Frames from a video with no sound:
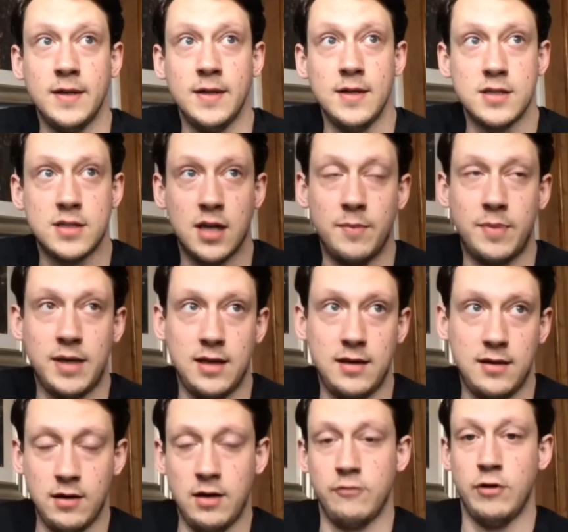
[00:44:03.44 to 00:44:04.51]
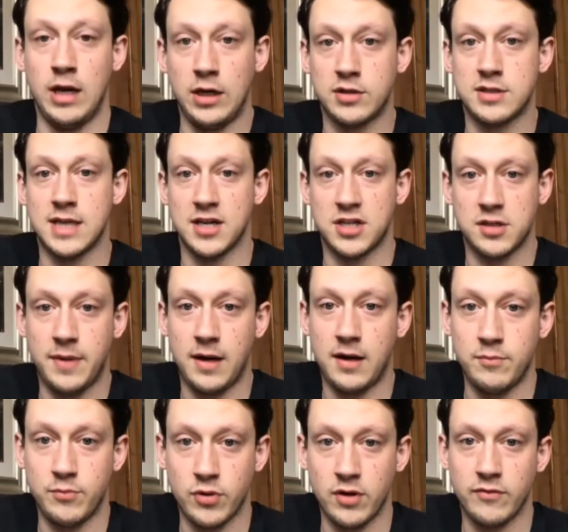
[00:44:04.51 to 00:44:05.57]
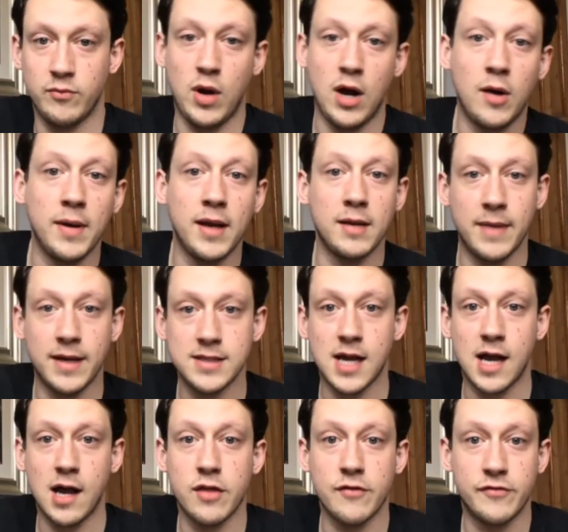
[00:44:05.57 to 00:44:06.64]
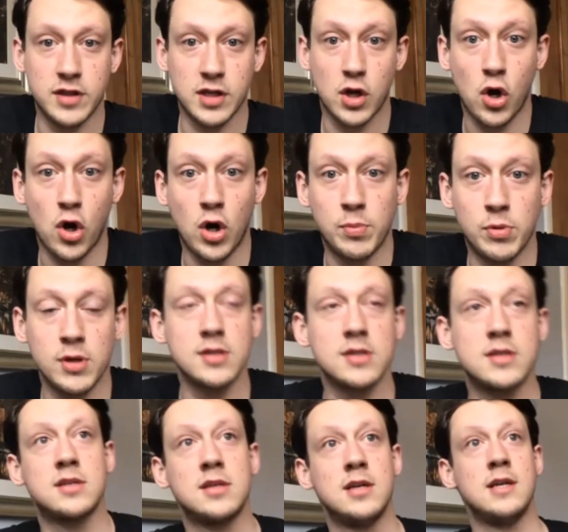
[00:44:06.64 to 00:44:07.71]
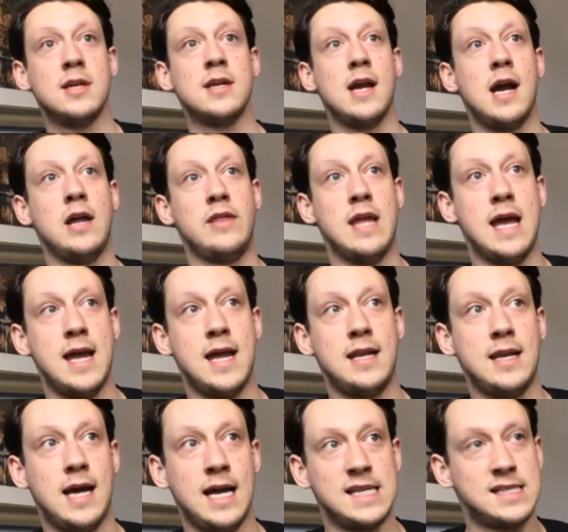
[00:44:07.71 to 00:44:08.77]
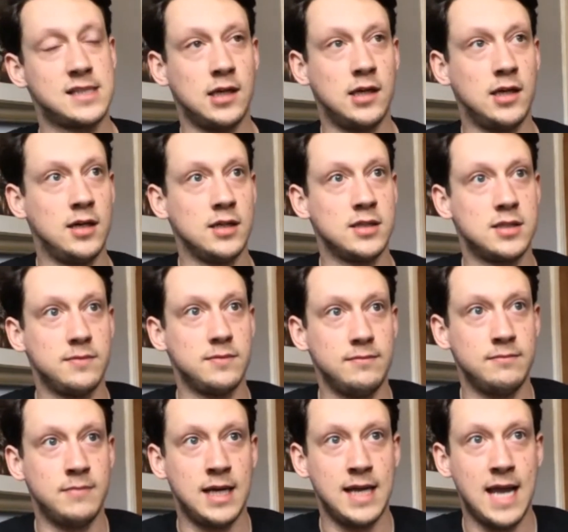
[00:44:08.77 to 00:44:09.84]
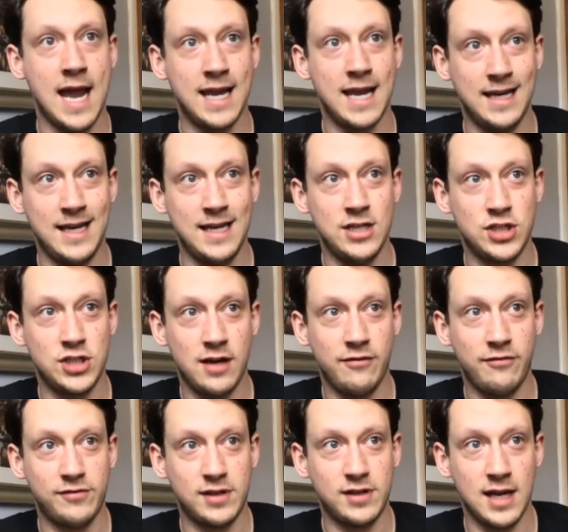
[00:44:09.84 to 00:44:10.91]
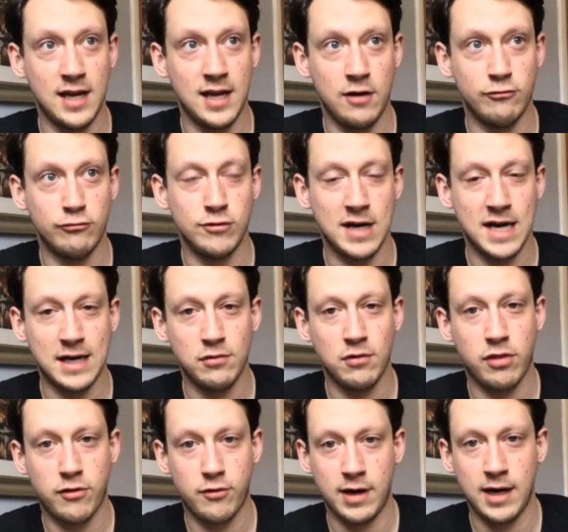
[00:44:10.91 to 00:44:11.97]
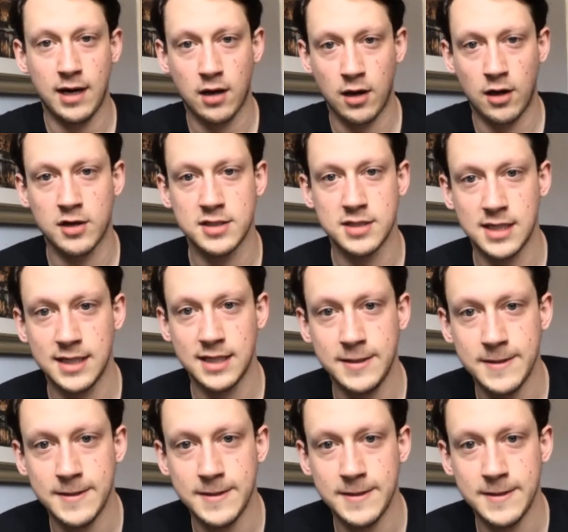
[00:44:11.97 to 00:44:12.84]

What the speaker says: that'll be a really good session about improving wellbeing and mental health for the corporates. And then I start my A&E shift at around 3:00 today.